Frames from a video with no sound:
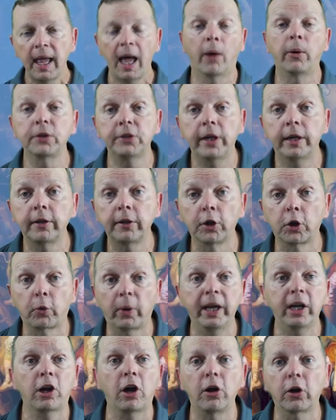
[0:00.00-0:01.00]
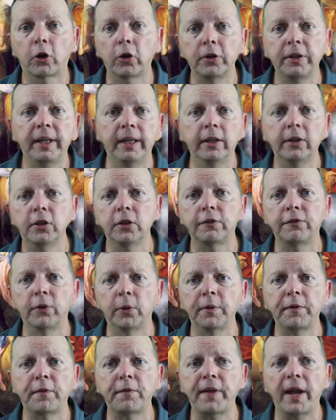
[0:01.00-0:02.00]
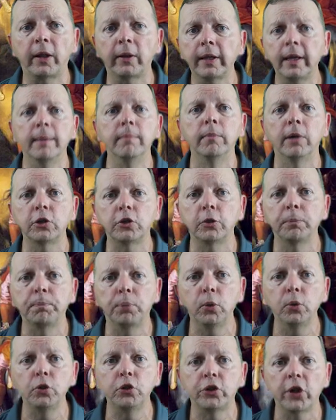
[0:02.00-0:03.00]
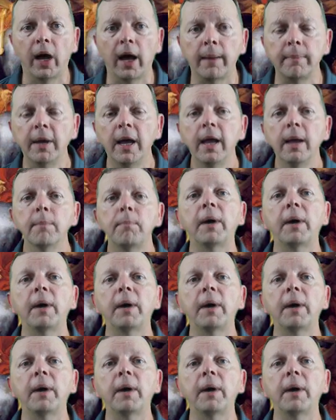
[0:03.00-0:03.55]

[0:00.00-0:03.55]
Alexander the Great conquered the Indus River Valley and much of Punjab